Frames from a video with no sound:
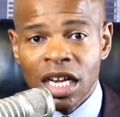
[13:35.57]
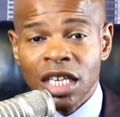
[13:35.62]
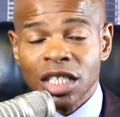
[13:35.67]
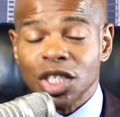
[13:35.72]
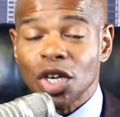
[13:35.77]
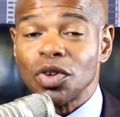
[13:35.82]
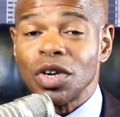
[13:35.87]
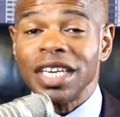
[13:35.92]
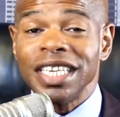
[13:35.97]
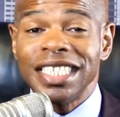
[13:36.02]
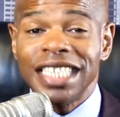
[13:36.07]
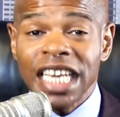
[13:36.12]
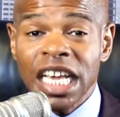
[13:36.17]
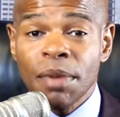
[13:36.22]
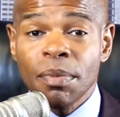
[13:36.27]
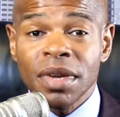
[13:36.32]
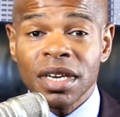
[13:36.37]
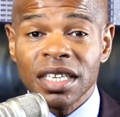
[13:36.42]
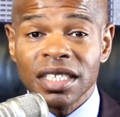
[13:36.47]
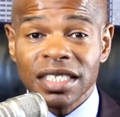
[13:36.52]
So the
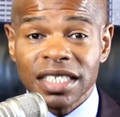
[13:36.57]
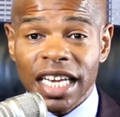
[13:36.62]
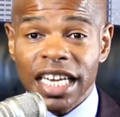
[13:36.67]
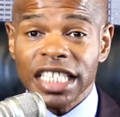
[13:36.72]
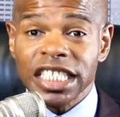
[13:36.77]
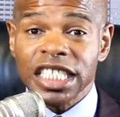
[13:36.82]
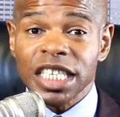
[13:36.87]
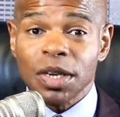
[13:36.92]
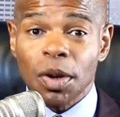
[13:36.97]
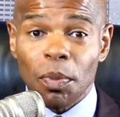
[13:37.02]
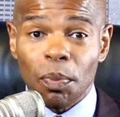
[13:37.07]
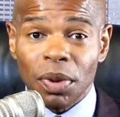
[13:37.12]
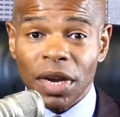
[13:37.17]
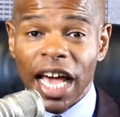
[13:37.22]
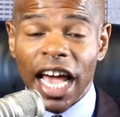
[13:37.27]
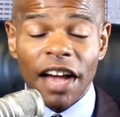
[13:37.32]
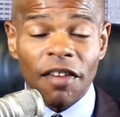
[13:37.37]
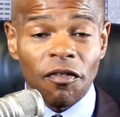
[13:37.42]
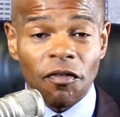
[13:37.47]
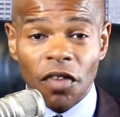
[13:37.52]
demonization of
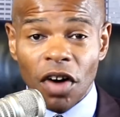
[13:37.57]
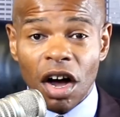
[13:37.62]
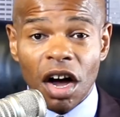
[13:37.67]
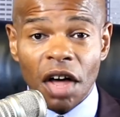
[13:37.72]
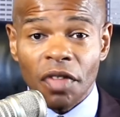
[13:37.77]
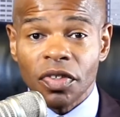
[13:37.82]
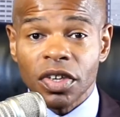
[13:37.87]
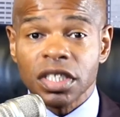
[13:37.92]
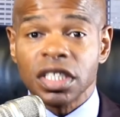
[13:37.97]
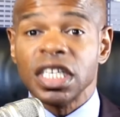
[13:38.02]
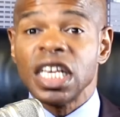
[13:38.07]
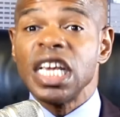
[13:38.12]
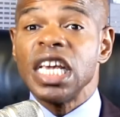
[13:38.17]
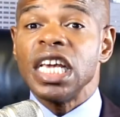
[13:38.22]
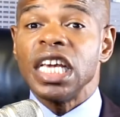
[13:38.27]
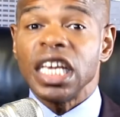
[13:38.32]
black fathers